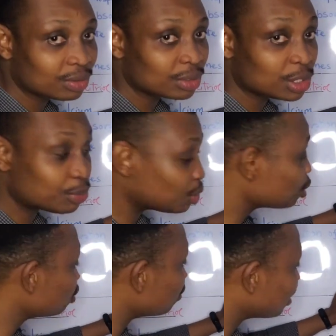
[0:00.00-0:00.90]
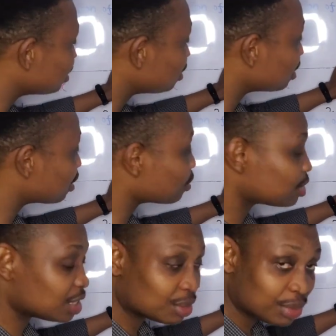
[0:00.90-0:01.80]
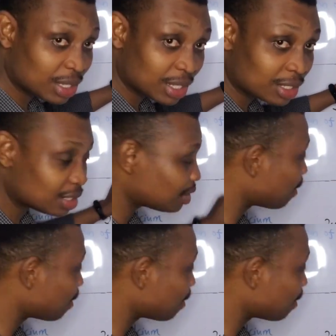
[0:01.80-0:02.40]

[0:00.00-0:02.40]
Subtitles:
the production of calcitriol is inhibited,